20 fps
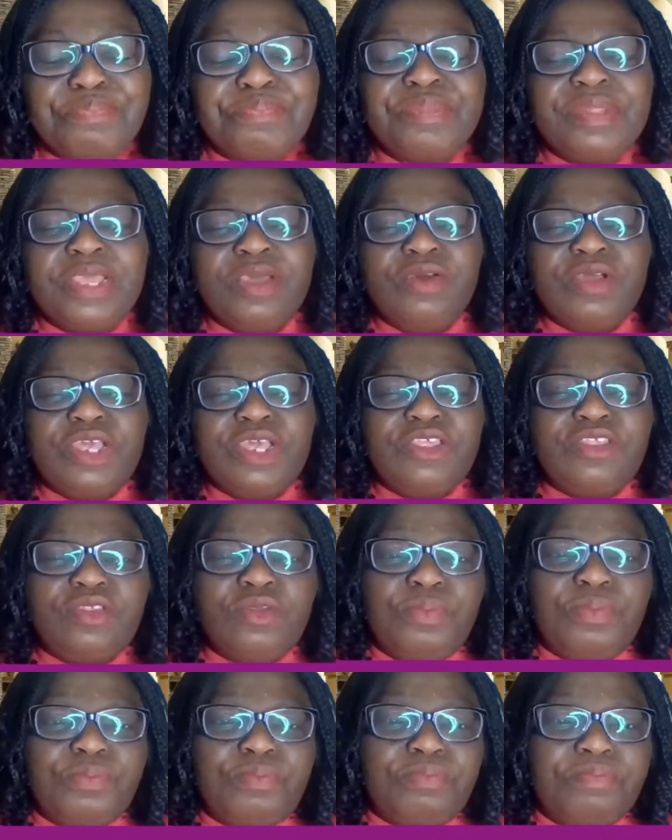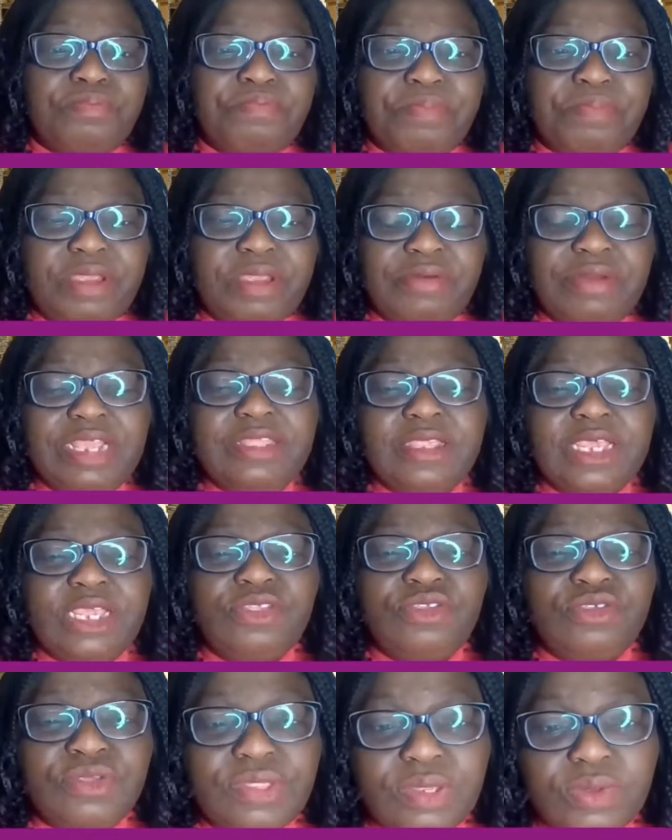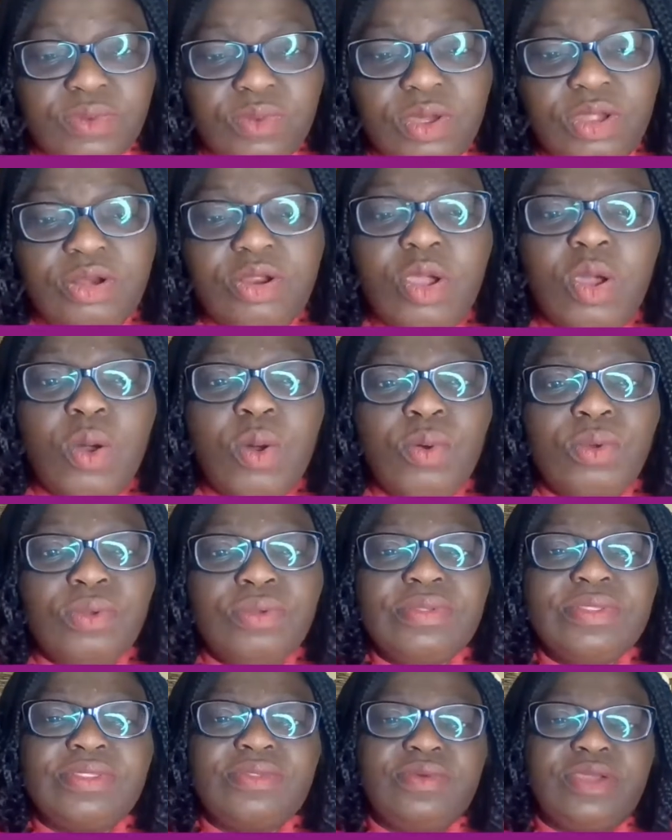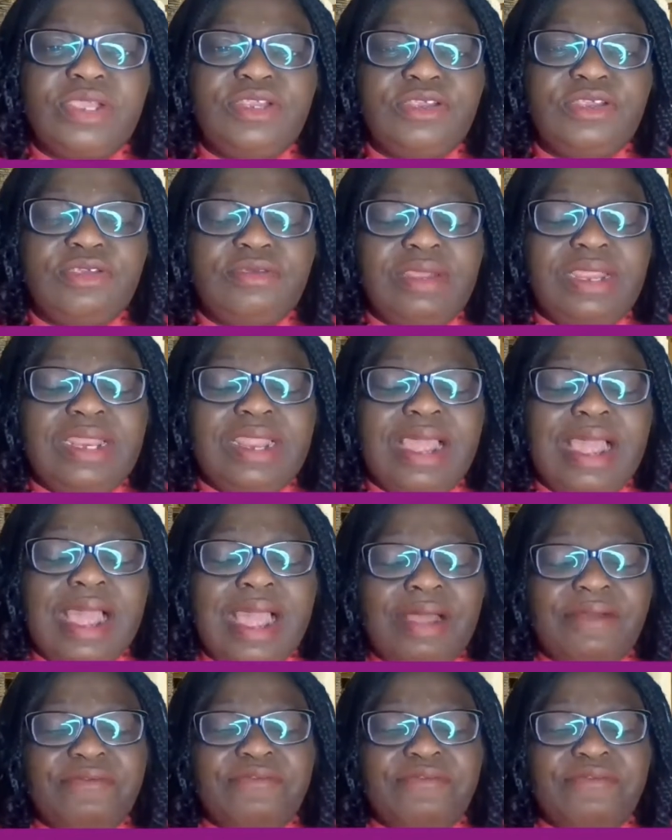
Okay, so parents tend to use the word colds when children have